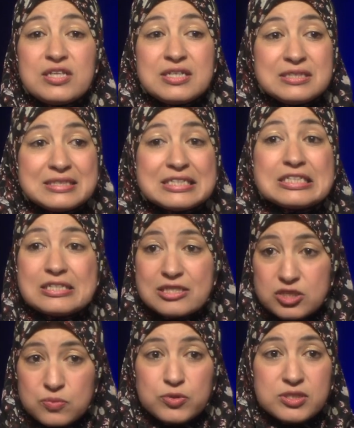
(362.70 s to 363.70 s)

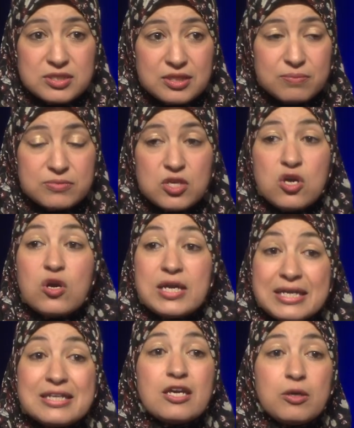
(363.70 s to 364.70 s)
indigenous Muslims
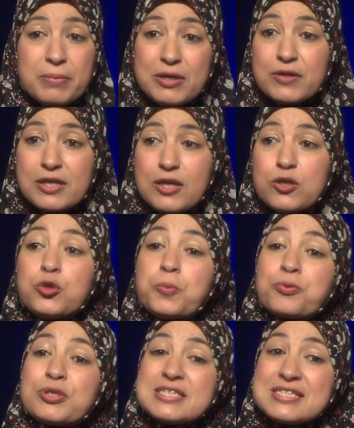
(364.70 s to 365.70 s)
in America who
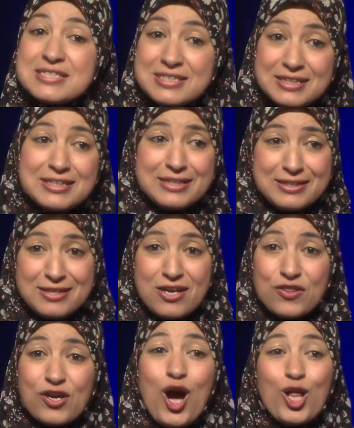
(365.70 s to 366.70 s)
preceded
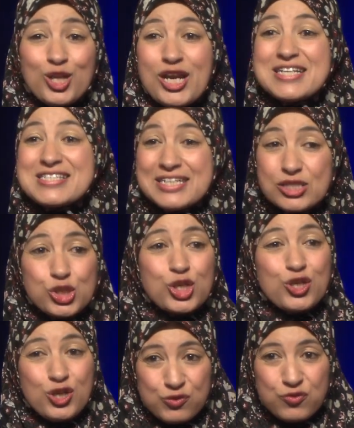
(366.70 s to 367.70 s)
the colonization
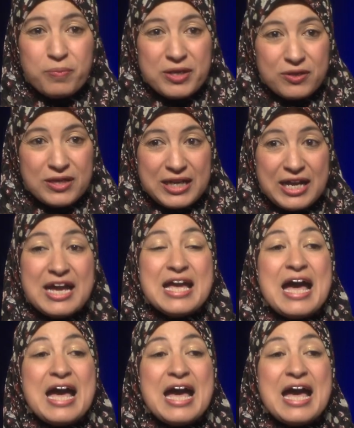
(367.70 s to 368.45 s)
of America